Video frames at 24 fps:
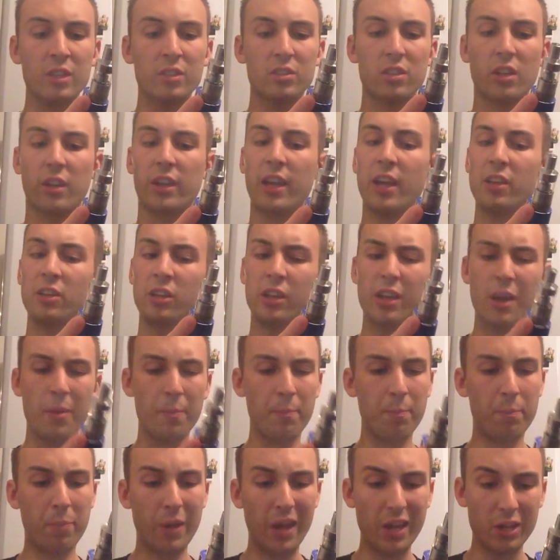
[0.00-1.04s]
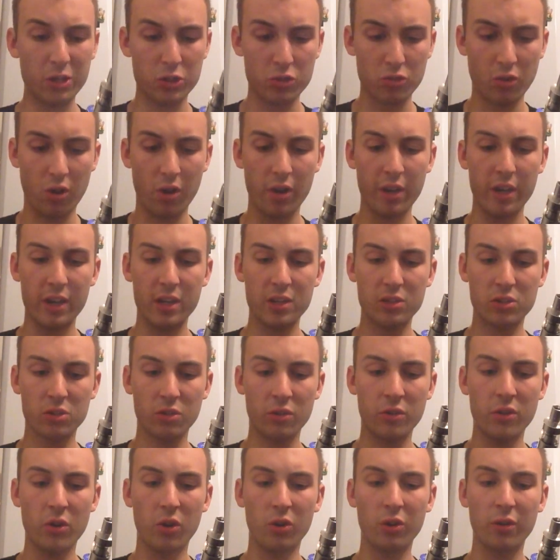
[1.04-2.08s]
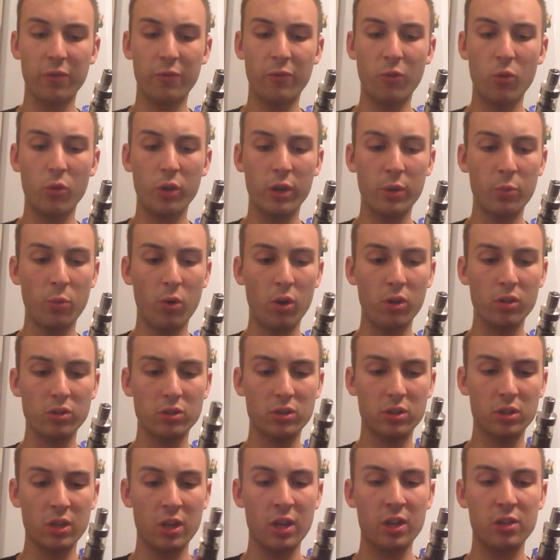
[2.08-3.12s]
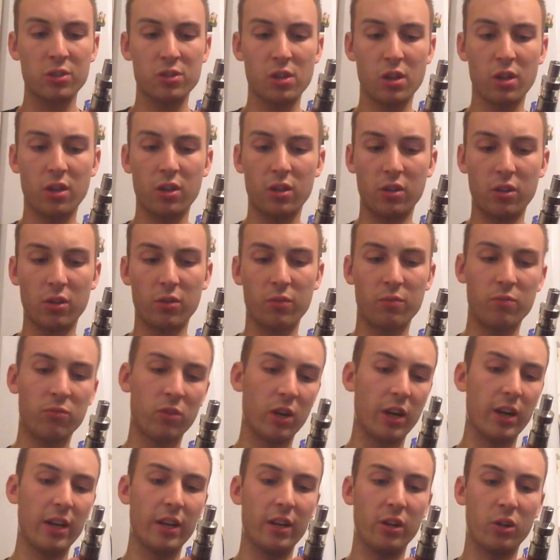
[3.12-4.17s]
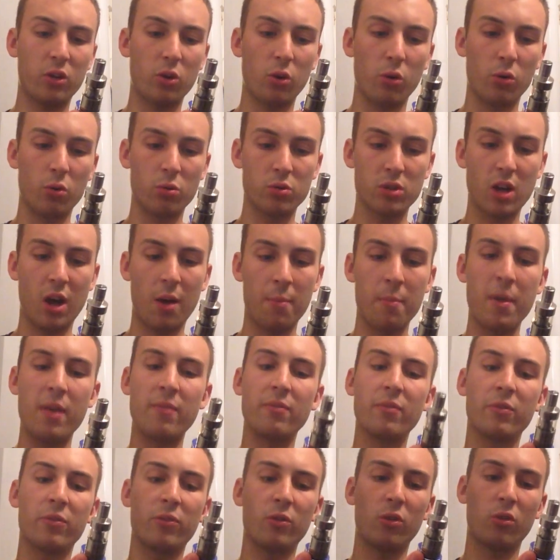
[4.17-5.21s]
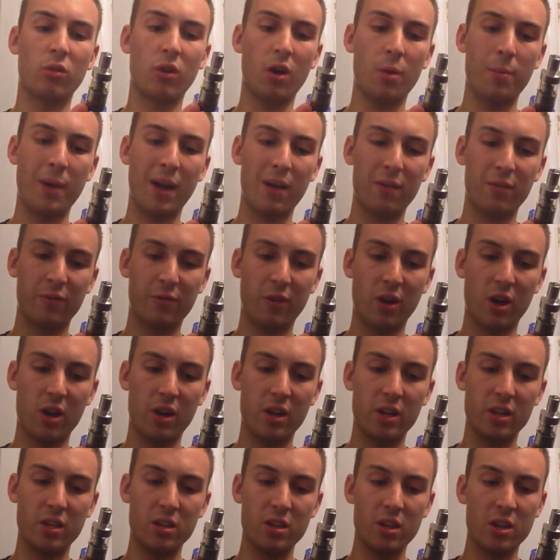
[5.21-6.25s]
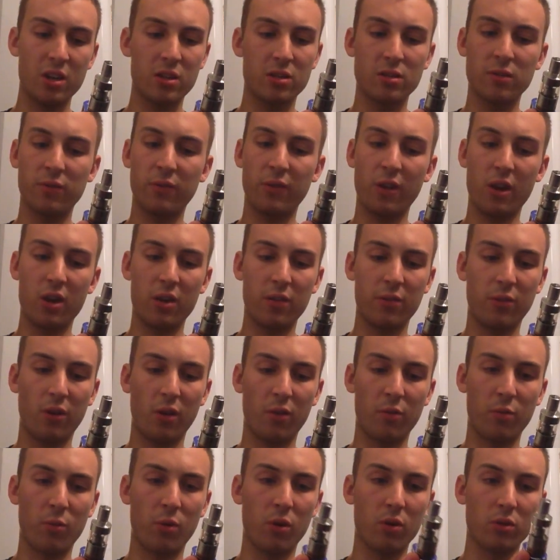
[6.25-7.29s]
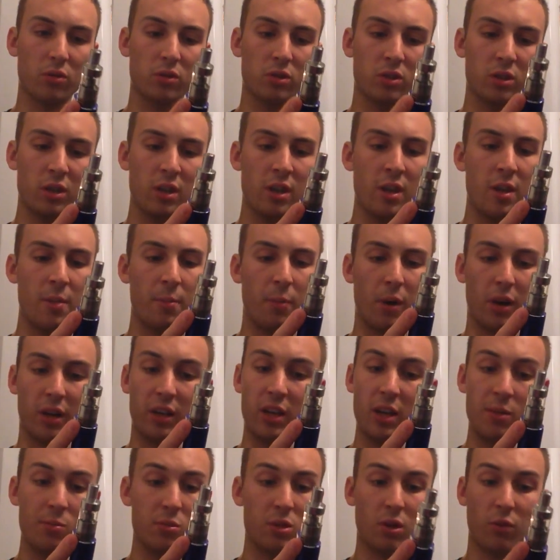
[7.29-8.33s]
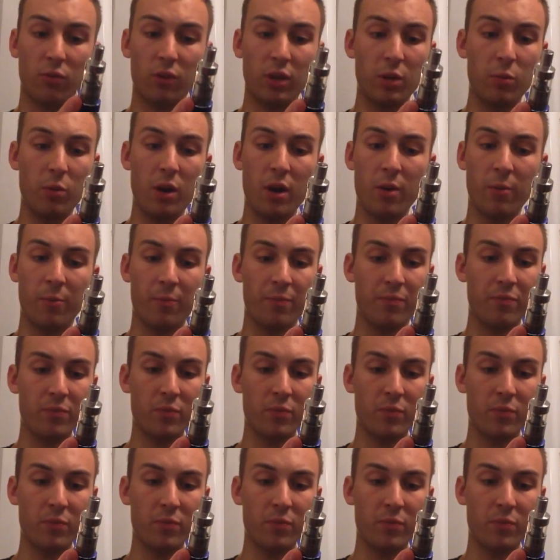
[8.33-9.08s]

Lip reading: So again, you get a bit dry hits on the 40 watts, so really the coils are meant for about 30 to 35 watts. But it keeps up really well.